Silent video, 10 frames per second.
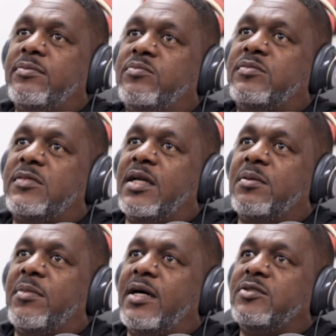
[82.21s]
I, I think
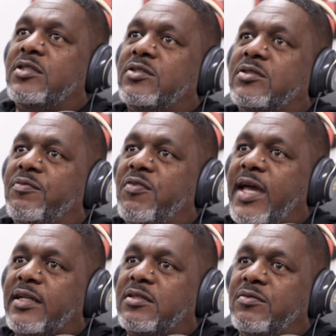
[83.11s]
about just the
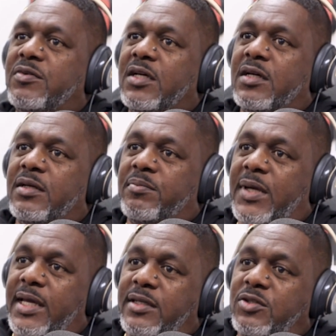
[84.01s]
fact of,
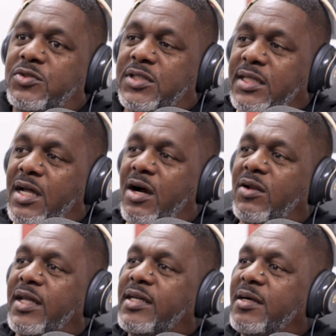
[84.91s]
man, you seen
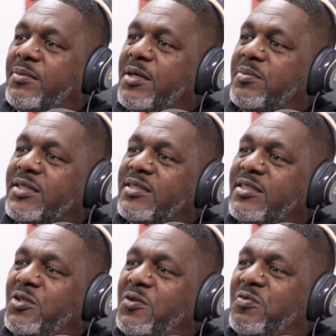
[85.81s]
all that coming up as a
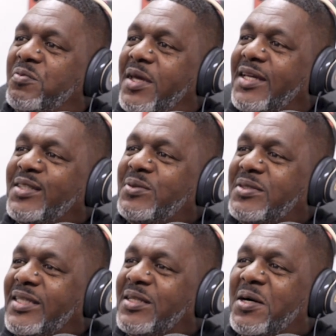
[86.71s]
youth, man. You
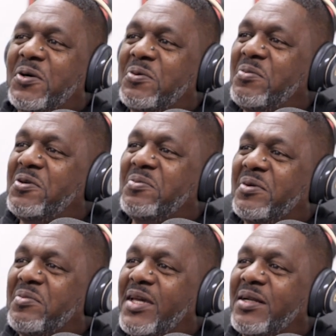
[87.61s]
seen the whole
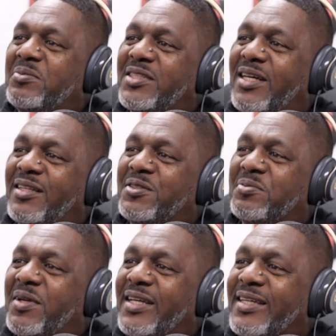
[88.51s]
movement, man. I'm
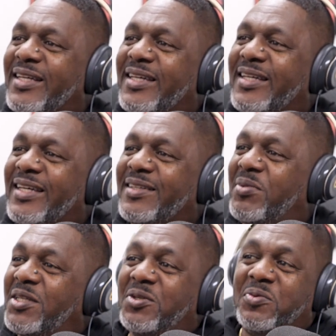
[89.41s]
jealous, man.
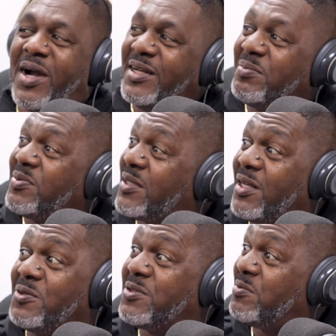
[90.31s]
But you right up and
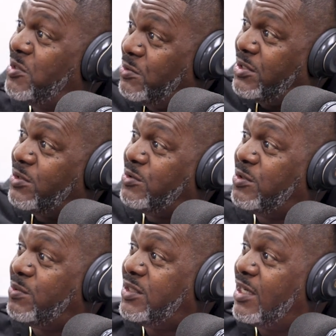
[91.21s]
close, and you too.
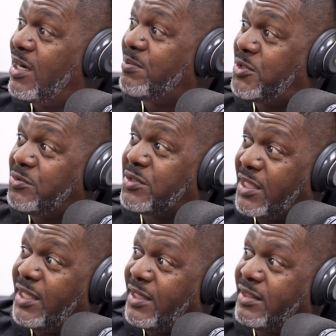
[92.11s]
You was young, but you
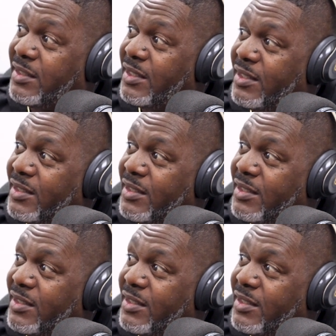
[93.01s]
seen it.